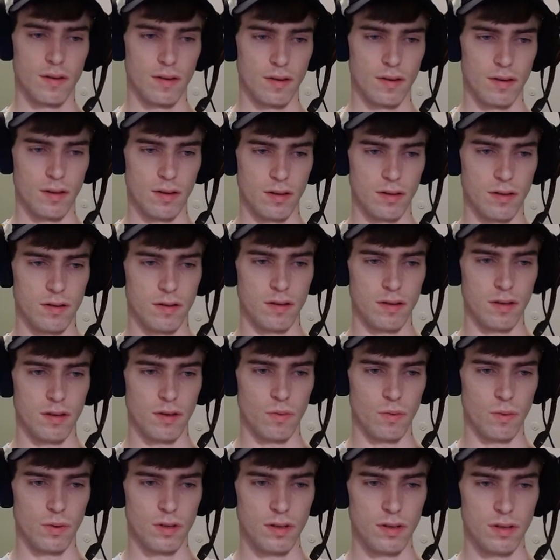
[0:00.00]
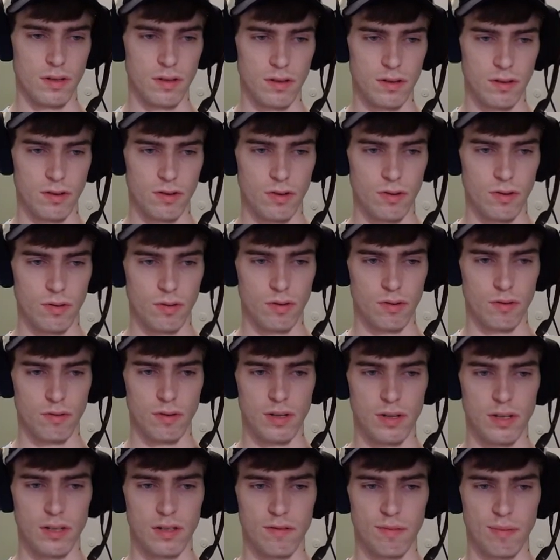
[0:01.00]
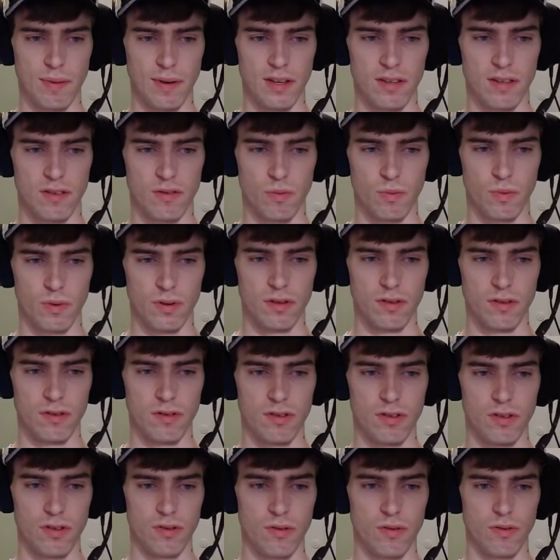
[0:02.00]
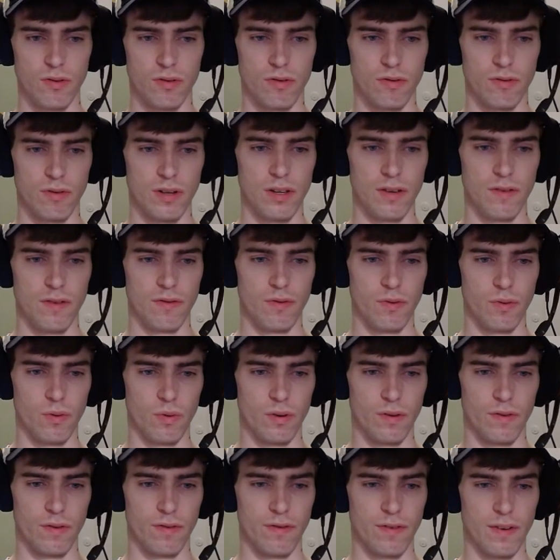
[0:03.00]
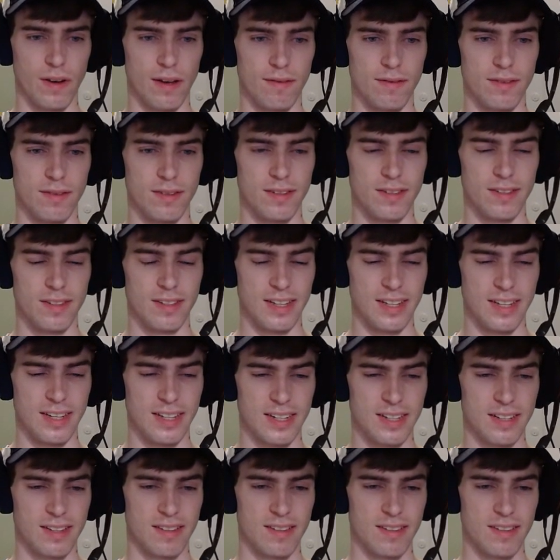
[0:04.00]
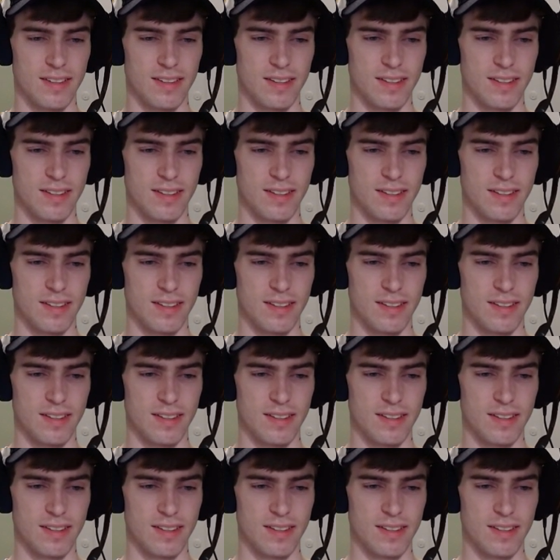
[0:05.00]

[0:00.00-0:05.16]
Let's see. 1, 2, 3, space 1, 2, 3, 4, 5, 6.